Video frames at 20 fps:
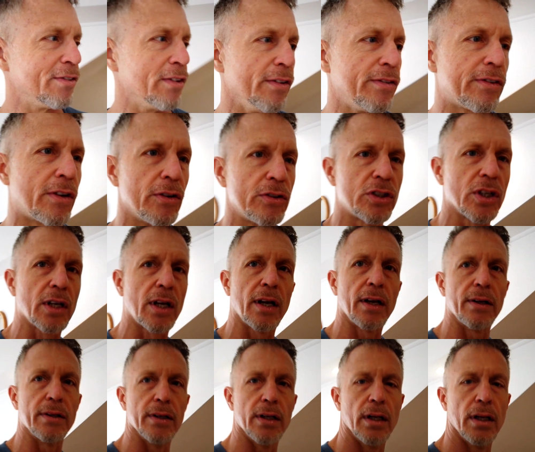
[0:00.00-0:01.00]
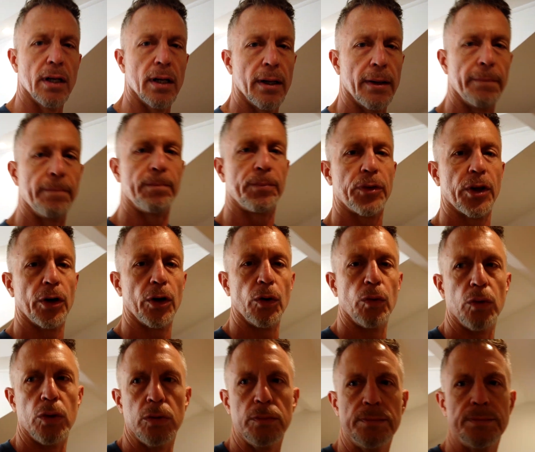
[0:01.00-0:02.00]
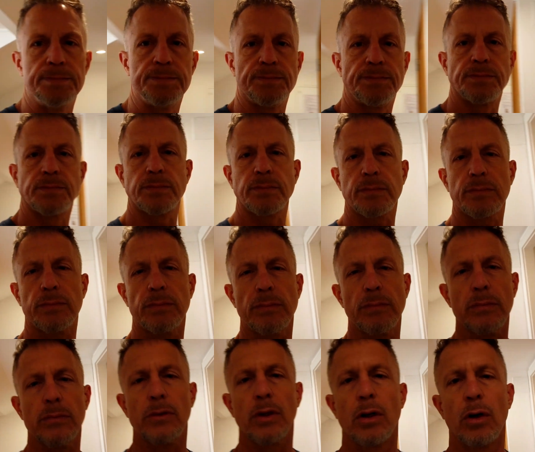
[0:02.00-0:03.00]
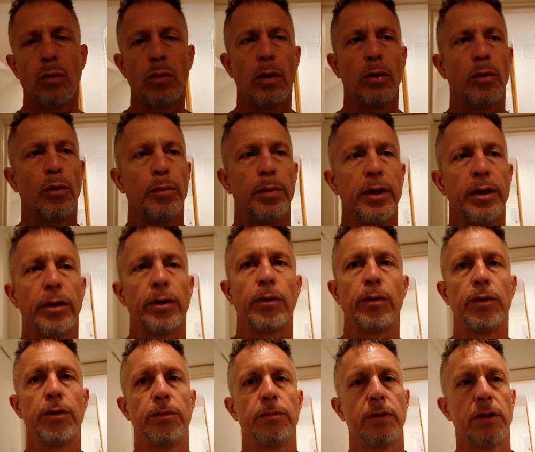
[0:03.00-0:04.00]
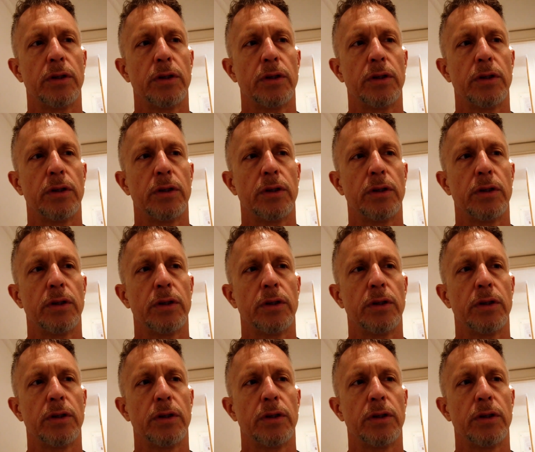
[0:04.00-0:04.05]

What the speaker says: let's go check out her room, or what will be her room.